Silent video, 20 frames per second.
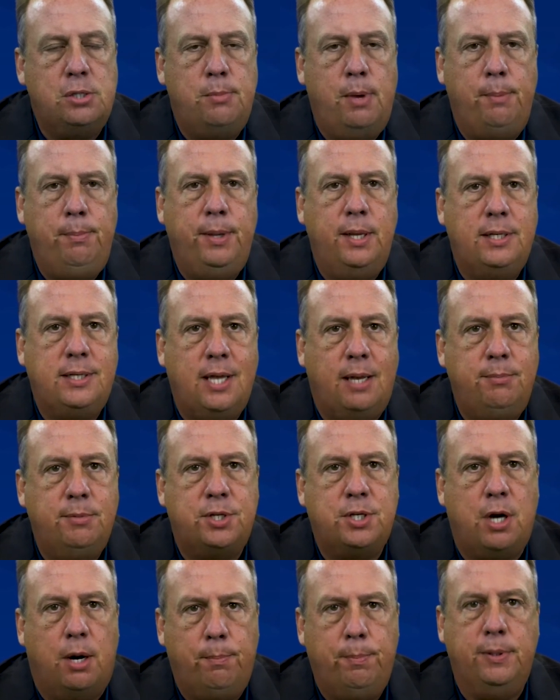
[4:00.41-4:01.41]
might be a time to
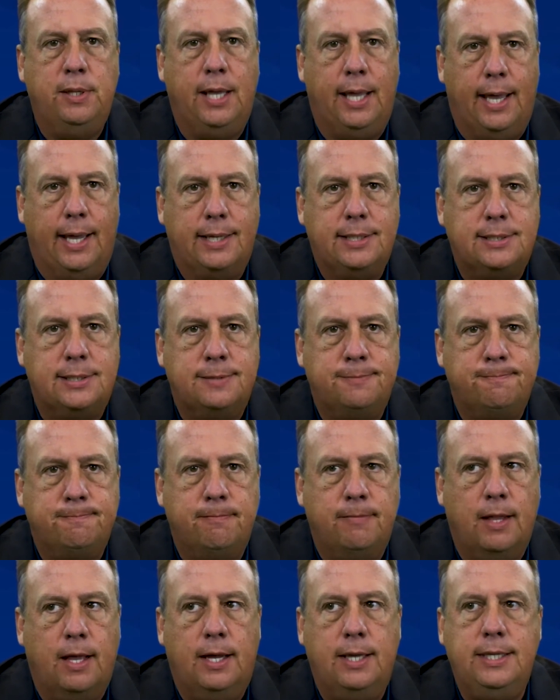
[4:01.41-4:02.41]
sharpen the axe.
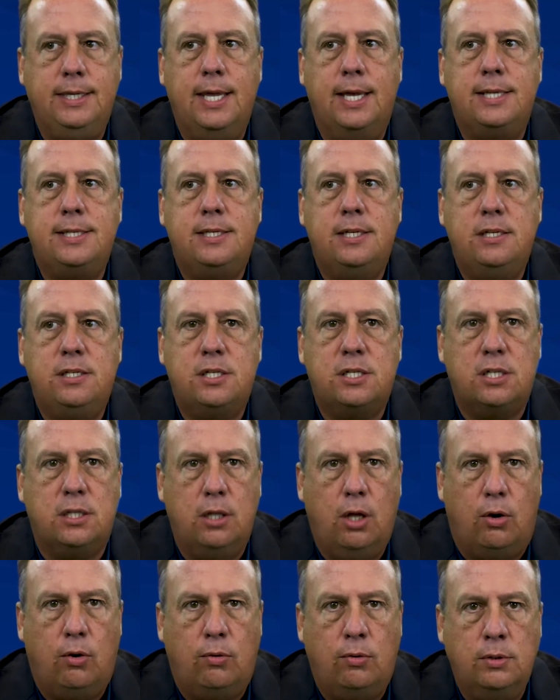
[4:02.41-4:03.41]
Yes, it's
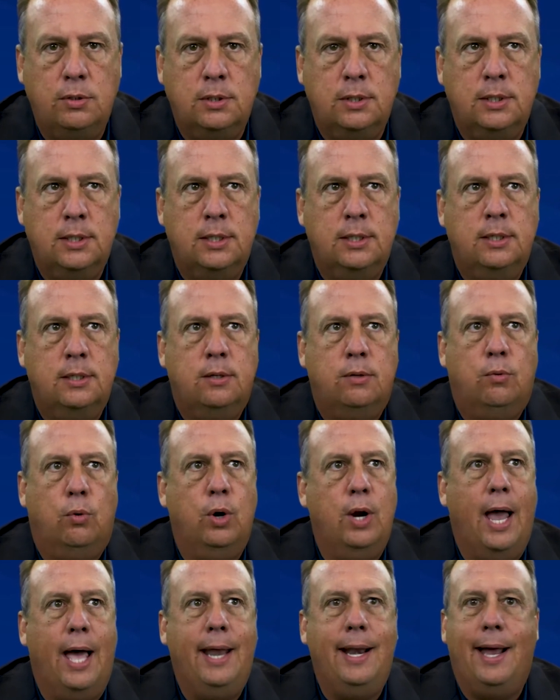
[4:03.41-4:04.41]
slow.
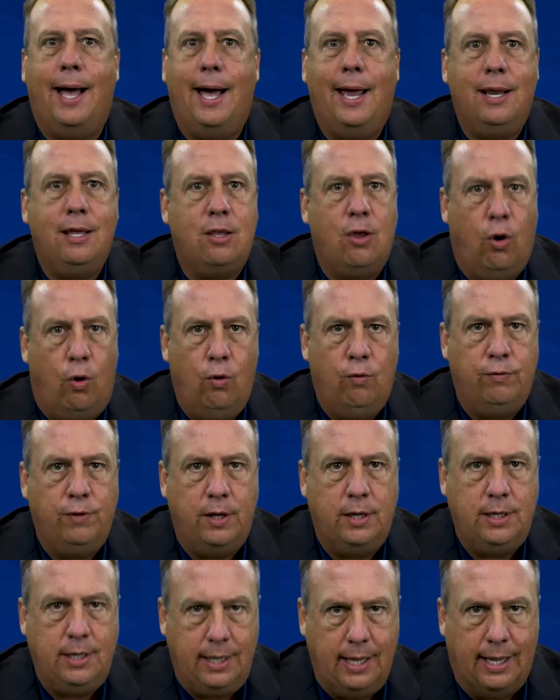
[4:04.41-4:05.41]
We're not out of
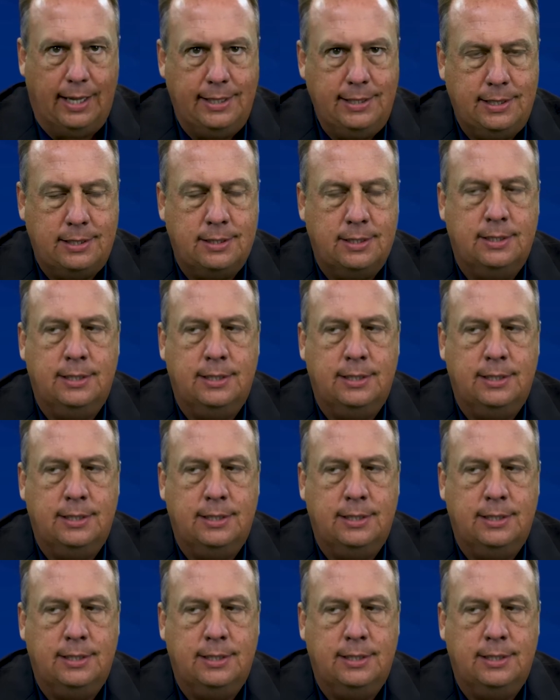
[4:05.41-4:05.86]
COVID yet.